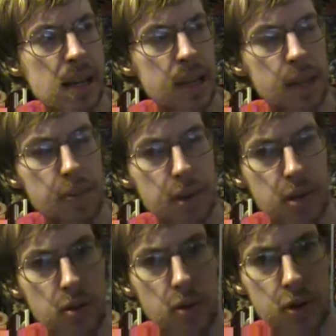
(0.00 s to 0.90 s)
The bright
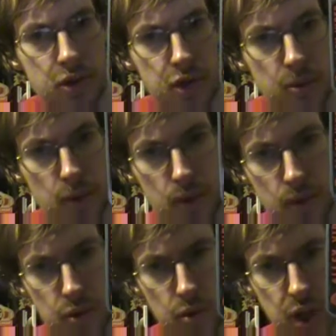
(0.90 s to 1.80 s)
orange is more
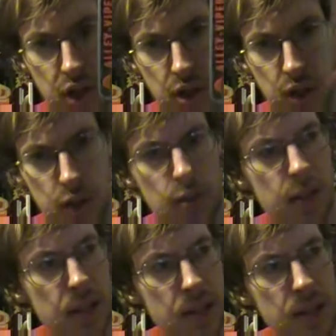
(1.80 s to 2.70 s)
traditional,
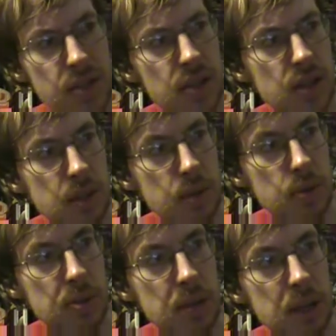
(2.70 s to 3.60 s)
and this is supposed
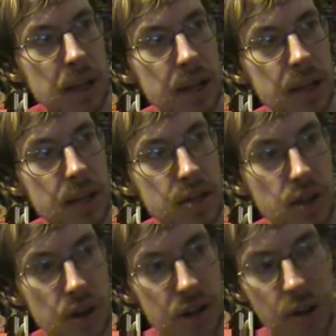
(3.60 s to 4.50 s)
to be like he's
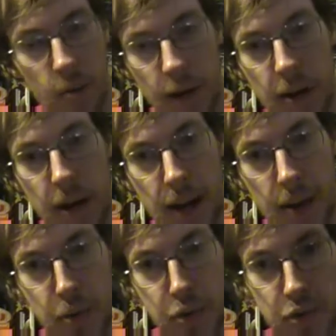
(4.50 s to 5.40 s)
guarding a
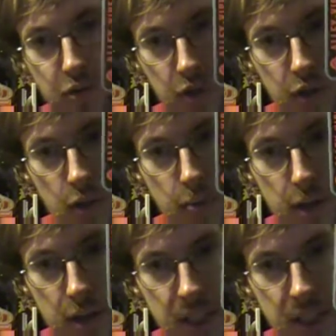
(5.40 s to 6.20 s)
warehouse for Cobra,